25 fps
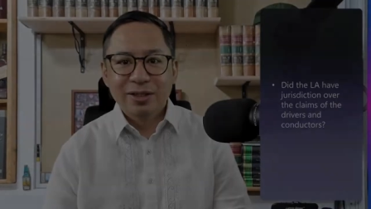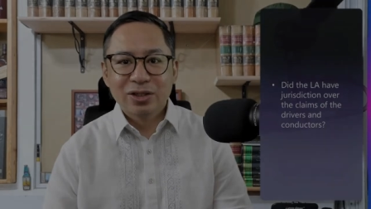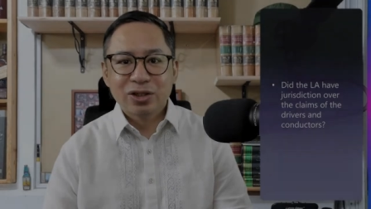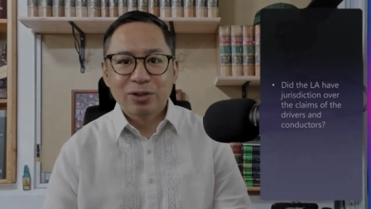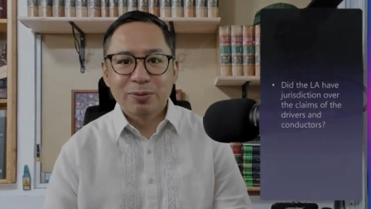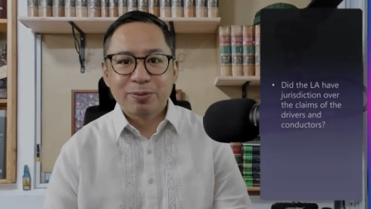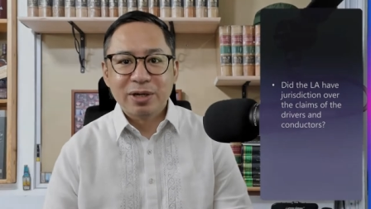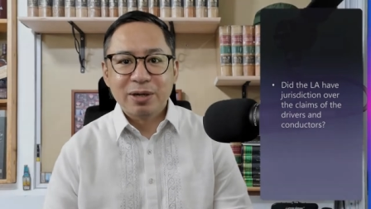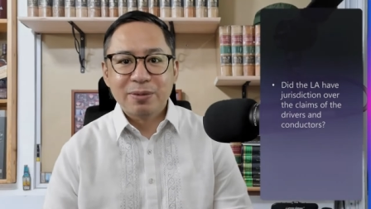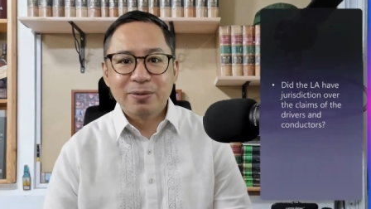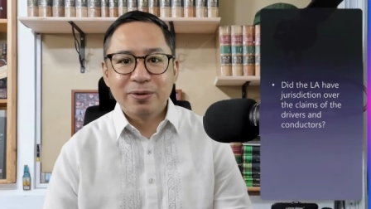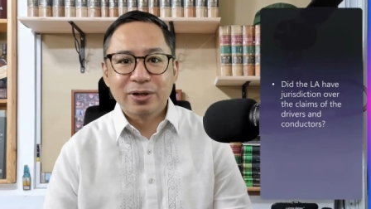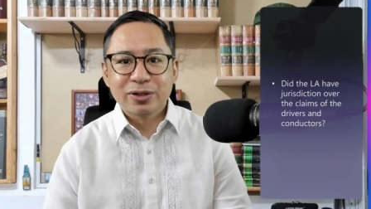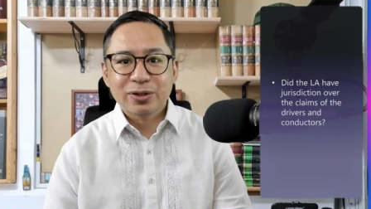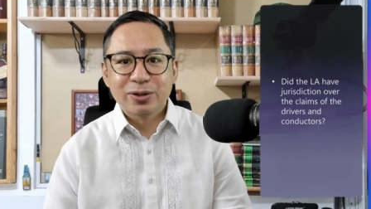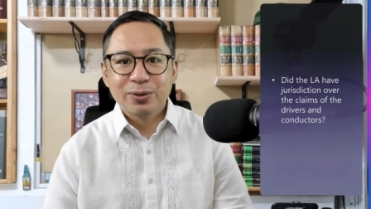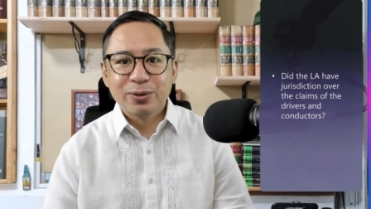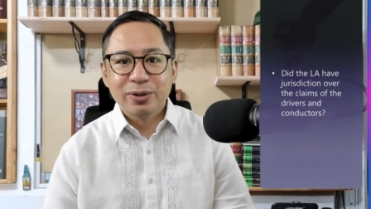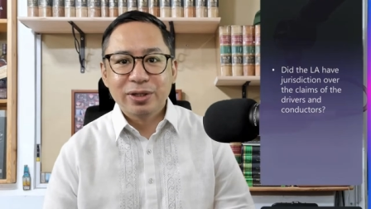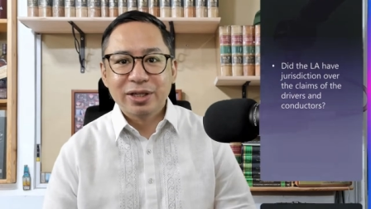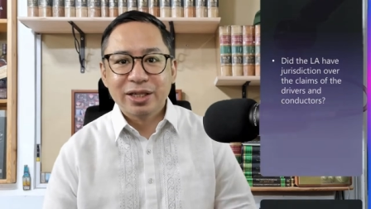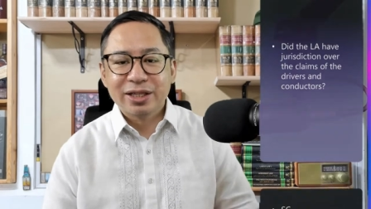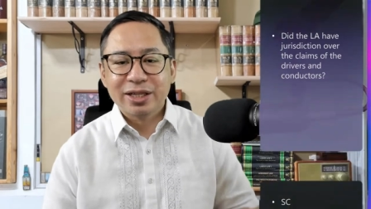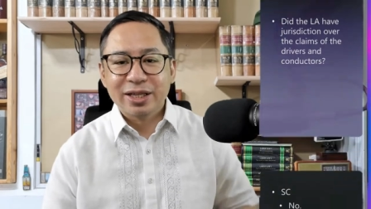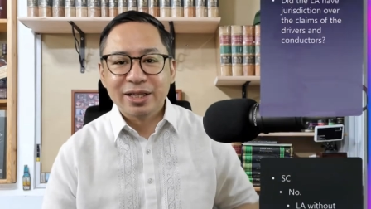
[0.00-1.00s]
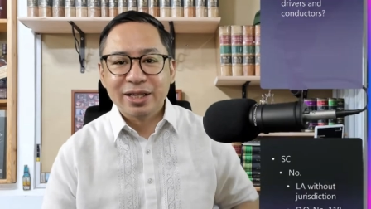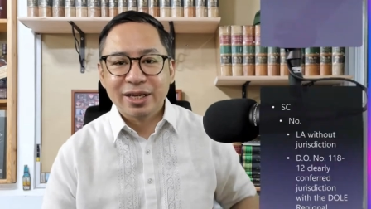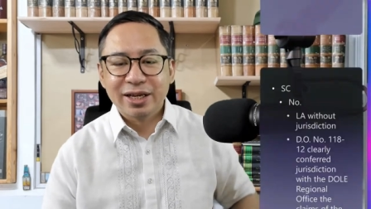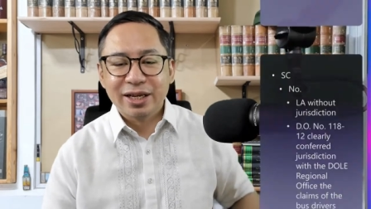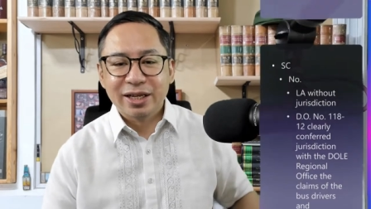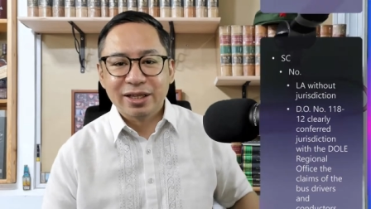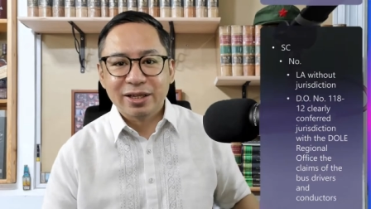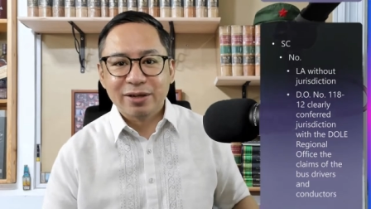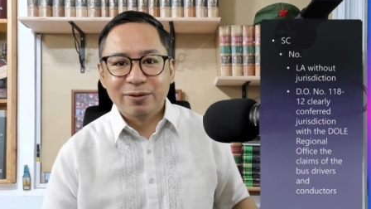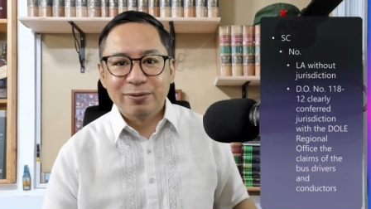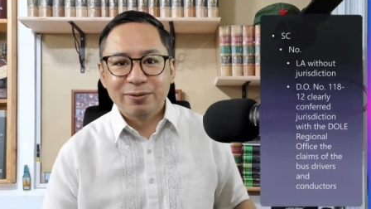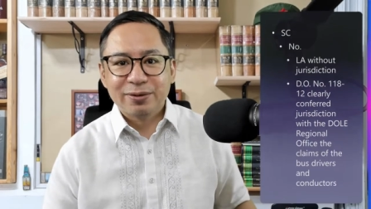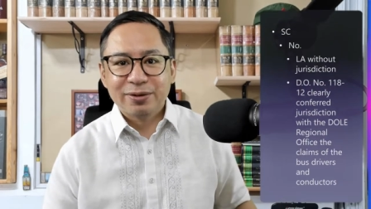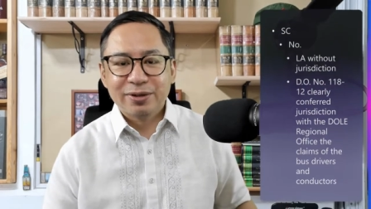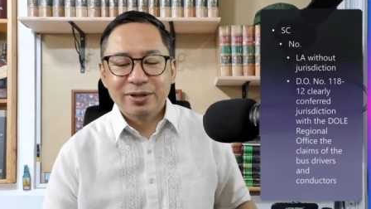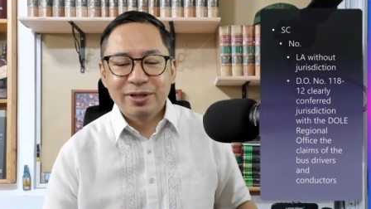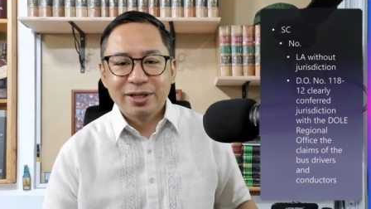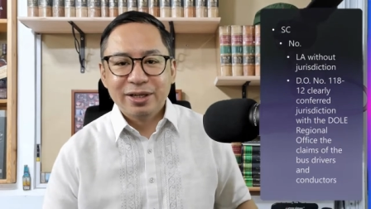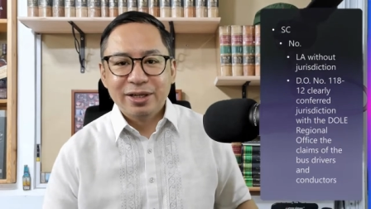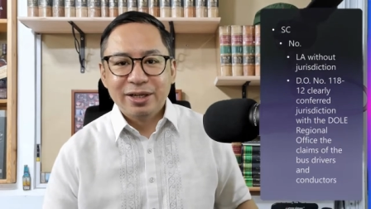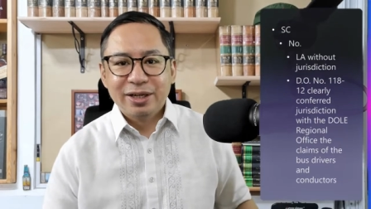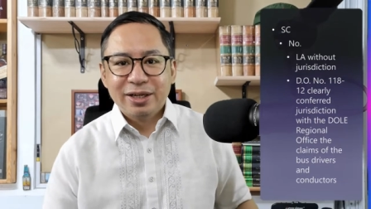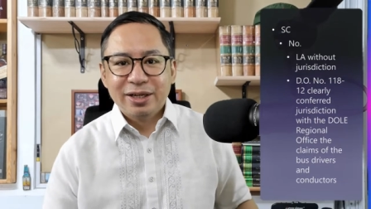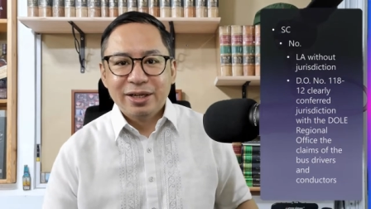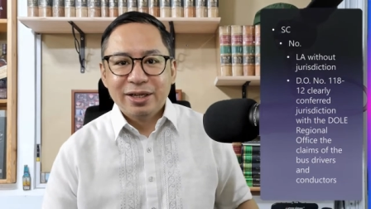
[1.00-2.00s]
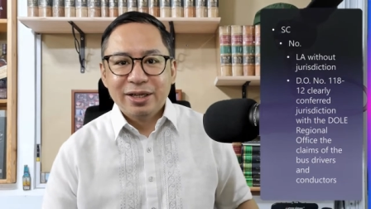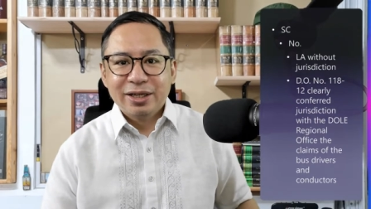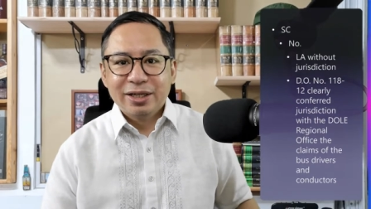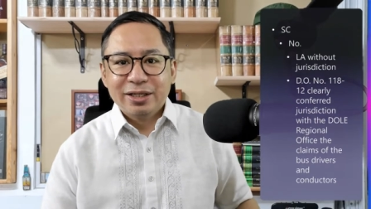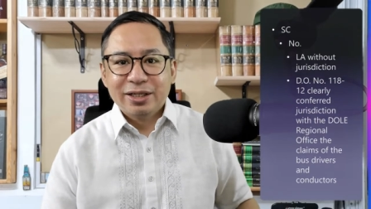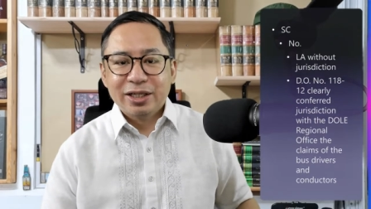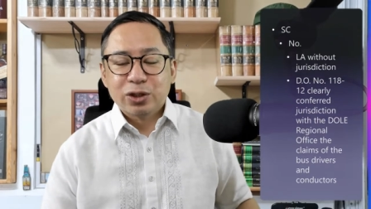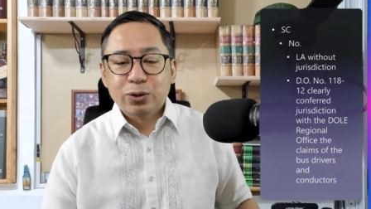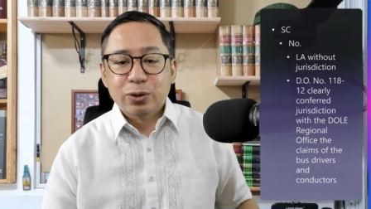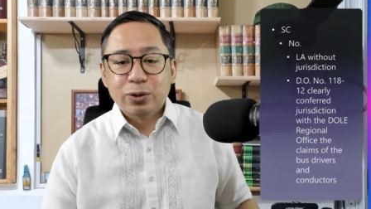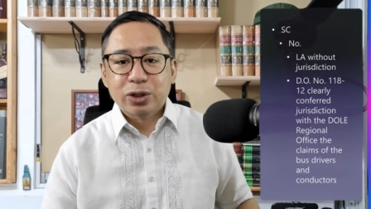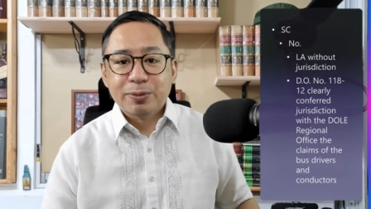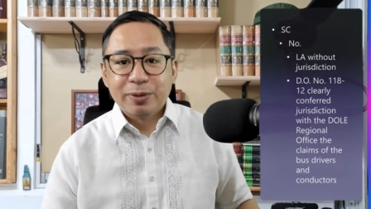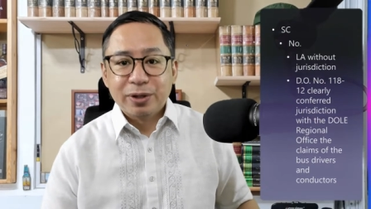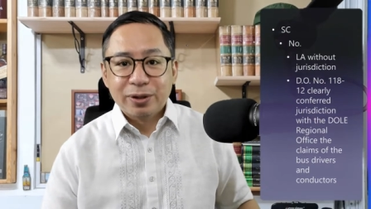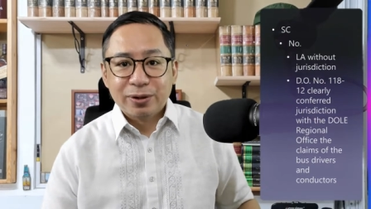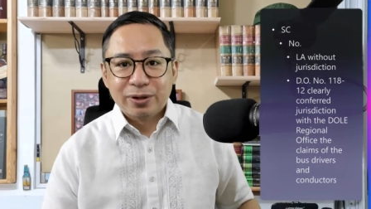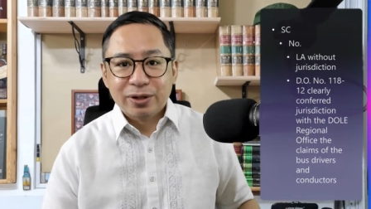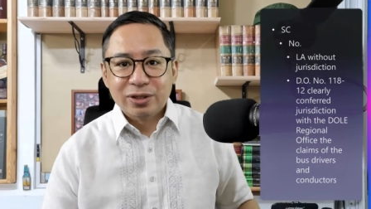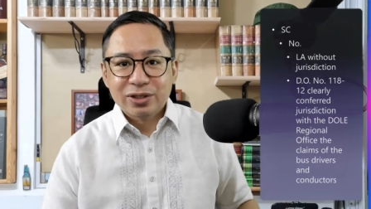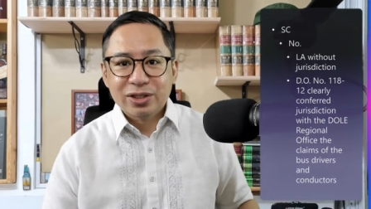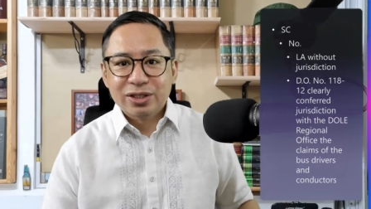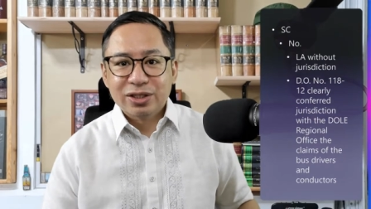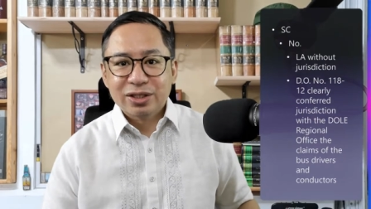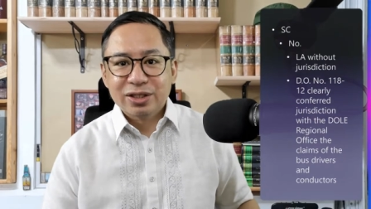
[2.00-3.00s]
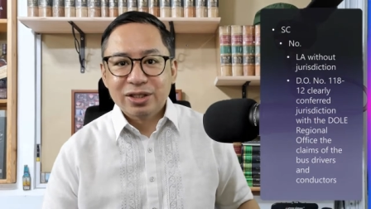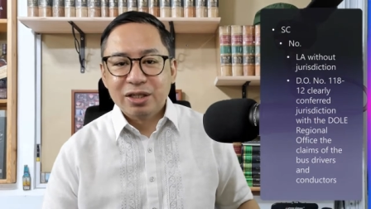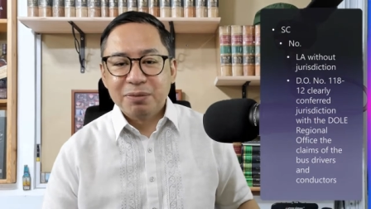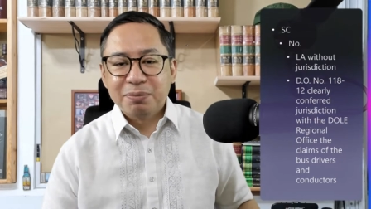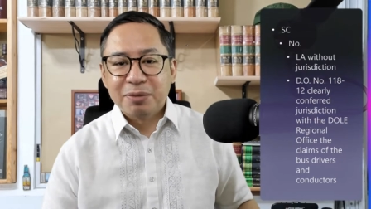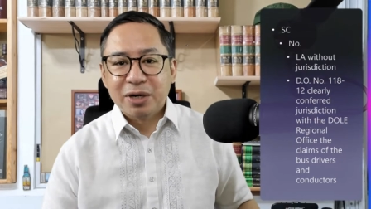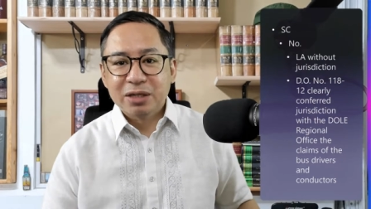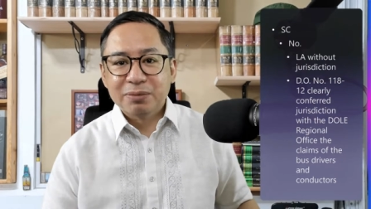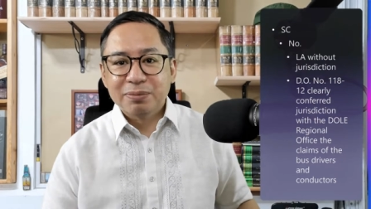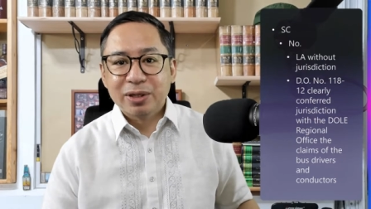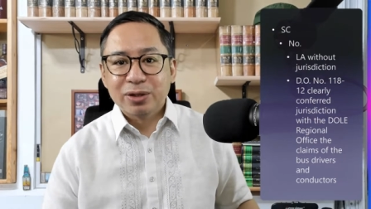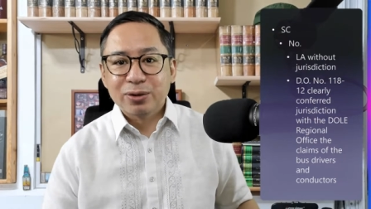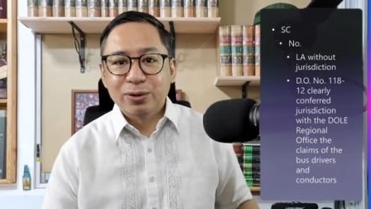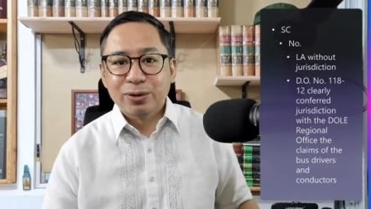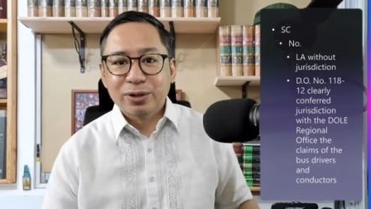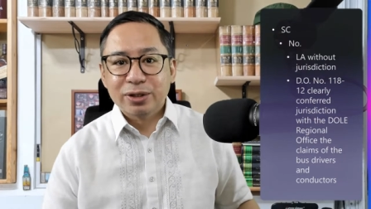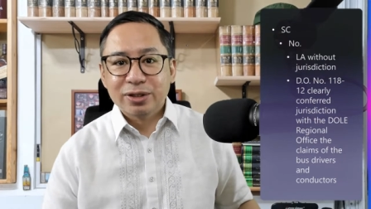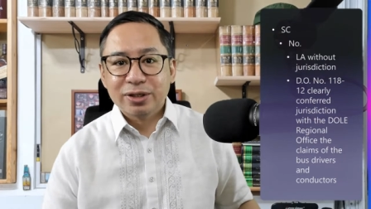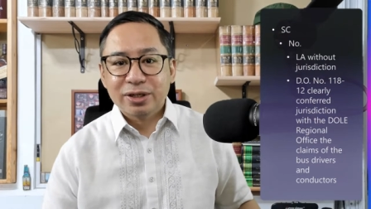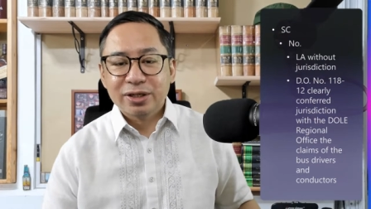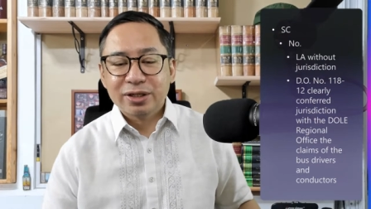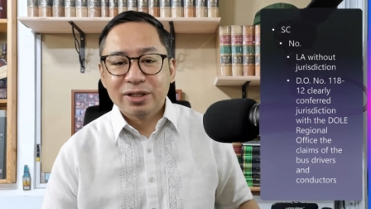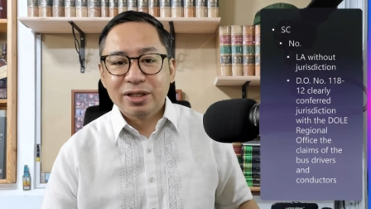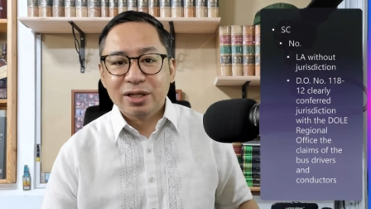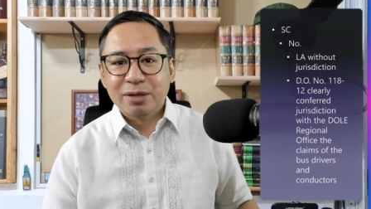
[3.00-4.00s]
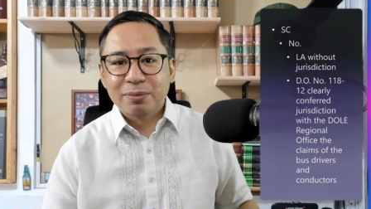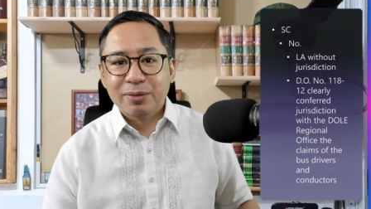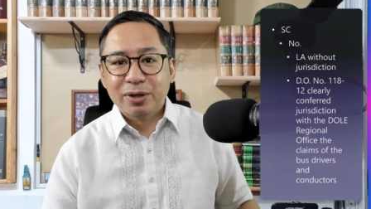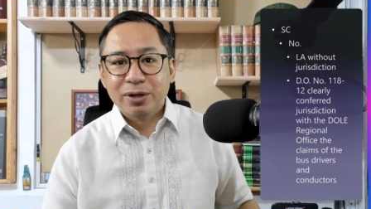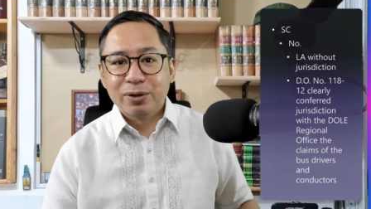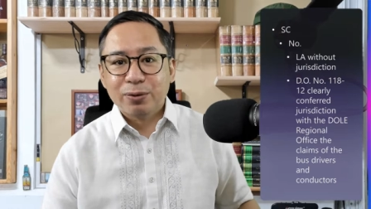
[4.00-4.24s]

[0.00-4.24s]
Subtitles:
The Supreme Court ruled in the negative. This was because Department Order No.